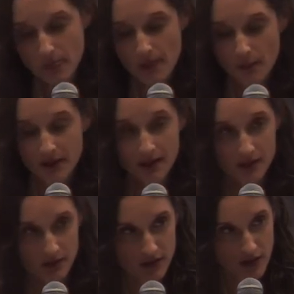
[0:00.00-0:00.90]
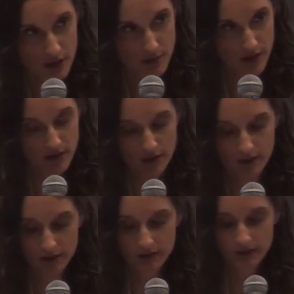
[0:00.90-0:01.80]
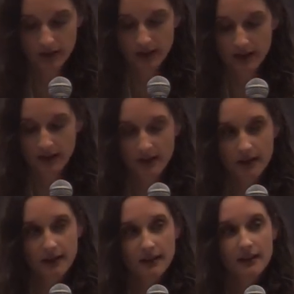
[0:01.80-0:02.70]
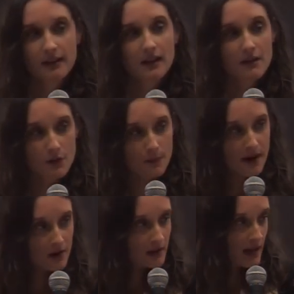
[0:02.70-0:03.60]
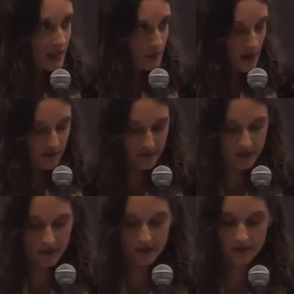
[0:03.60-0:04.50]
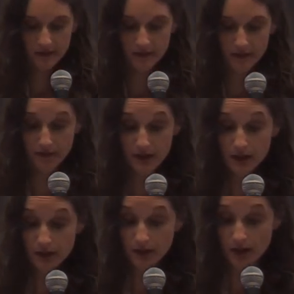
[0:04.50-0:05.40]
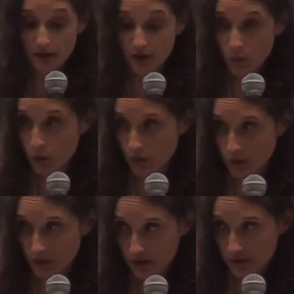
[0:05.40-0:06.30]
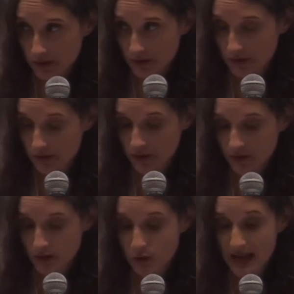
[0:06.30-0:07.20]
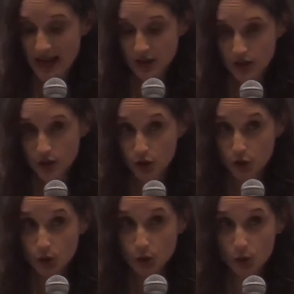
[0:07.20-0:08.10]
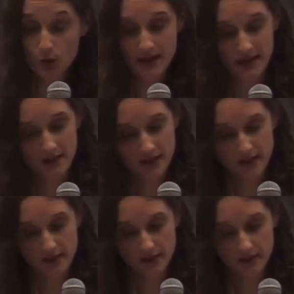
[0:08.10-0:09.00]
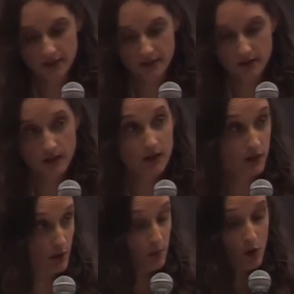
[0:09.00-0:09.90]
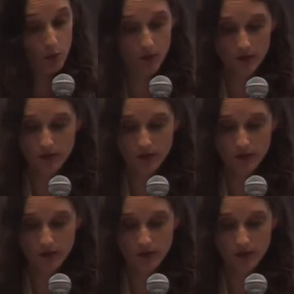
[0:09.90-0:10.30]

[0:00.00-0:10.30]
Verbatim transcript: Because there's another part though. If you're paralyzed by fear, fear of the world. You can't do anything because you're immobile.